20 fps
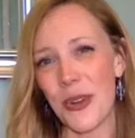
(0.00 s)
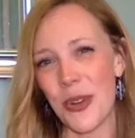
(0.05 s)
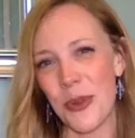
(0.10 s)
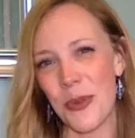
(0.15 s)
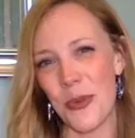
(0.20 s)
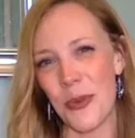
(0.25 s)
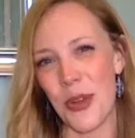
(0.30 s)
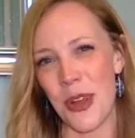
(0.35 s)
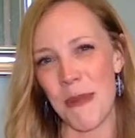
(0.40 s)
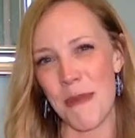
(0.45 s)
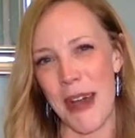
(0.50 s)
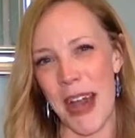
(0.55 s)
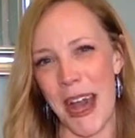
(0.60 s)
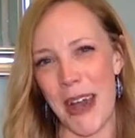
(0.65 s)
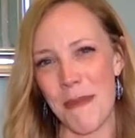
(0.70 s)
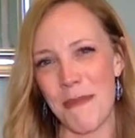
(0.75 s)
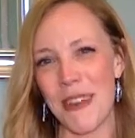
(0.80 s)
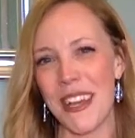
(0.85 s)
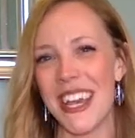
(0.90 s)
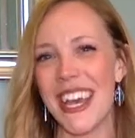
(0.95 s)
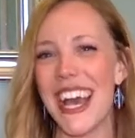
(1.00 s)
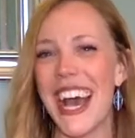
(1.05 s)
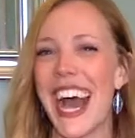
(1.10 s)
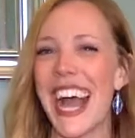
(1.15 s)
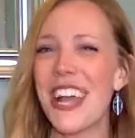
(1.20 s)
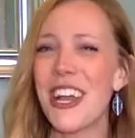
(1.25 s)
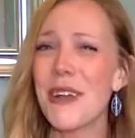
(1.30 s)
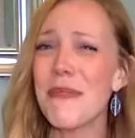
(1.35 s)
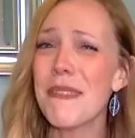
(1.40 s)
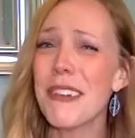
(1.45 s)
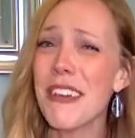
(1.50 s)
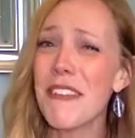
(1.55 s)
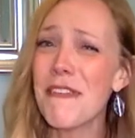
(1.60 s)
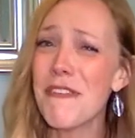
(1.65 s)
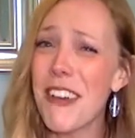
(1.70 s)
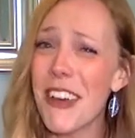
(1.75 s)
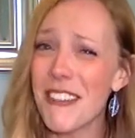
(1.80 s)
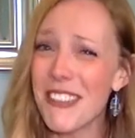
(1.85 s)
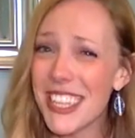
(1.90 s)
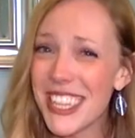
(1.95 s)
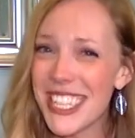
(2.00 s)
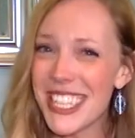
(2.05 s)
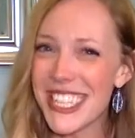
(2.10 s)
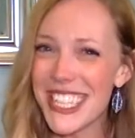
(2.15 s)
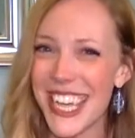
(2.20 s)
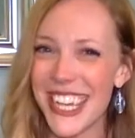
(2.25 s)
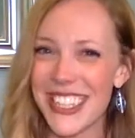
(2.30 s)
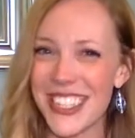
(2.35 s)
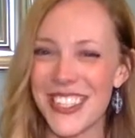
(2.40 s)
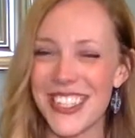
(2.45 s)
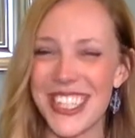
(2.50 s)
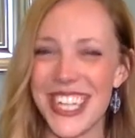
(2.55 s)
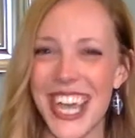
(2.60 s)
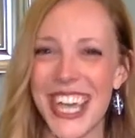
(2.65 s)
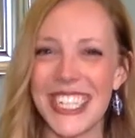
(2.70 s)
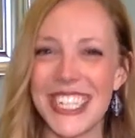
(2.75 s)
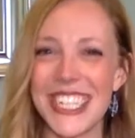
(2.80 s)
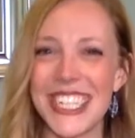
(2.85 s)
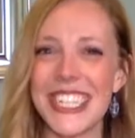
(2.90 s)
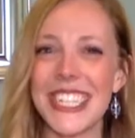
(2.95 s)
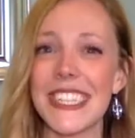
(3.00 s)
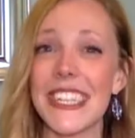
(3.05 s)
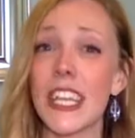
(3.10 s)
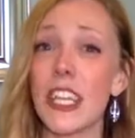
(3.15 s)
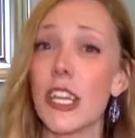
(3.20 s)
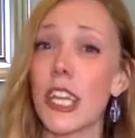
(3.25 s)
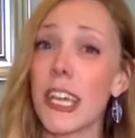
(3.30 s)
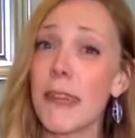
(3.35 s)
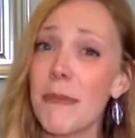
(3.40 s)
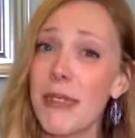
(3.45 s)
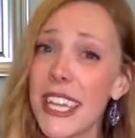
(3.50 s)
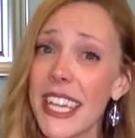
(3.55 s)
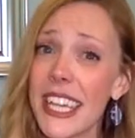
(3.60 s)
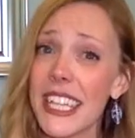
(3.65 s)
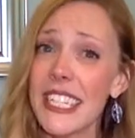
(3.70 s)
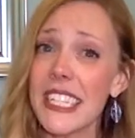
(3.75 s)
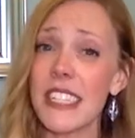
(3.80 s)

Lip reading: or warm up. I hope you have fun with these exercises and that you can begin